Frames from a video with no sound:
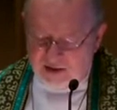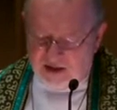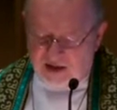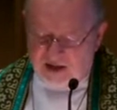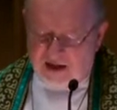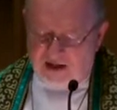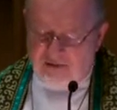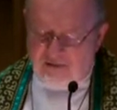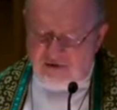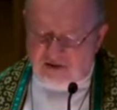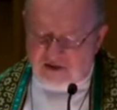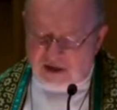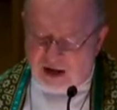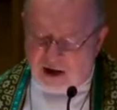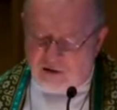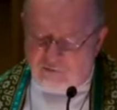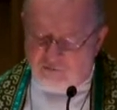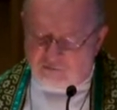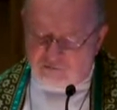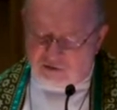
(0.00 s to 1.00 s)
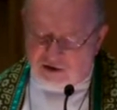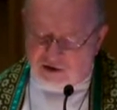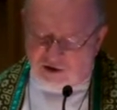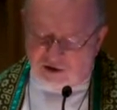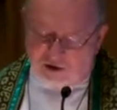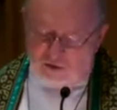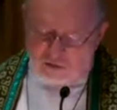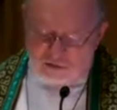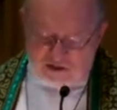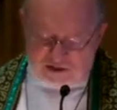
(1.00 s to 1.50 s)
He himself
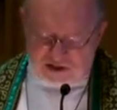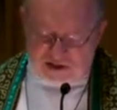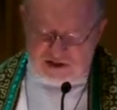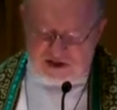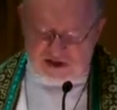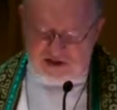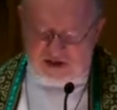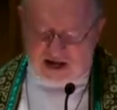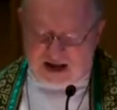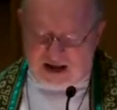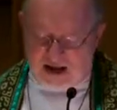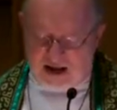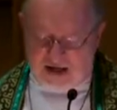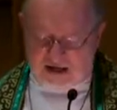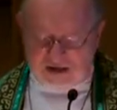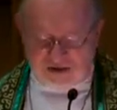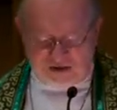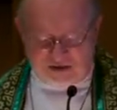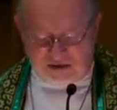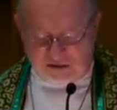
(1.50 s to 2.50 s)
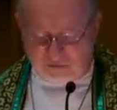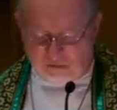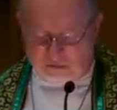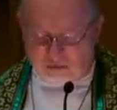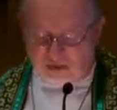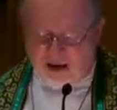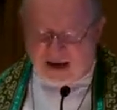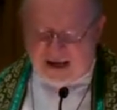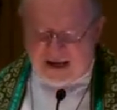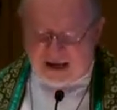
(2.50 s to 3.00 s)
closes his eyes to the
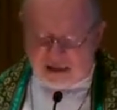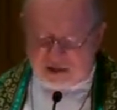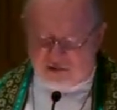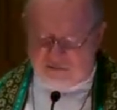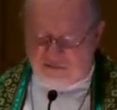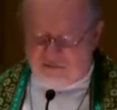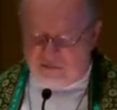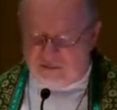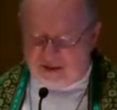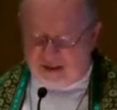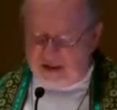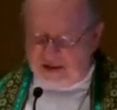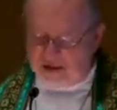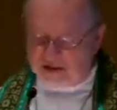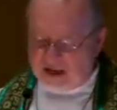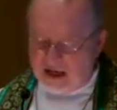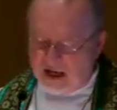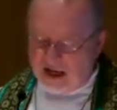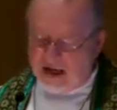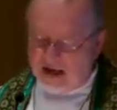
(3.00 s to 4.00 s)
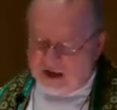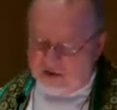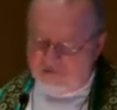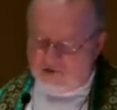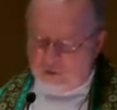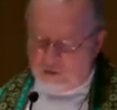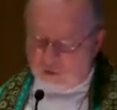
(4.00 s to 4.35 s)
blasphemies of the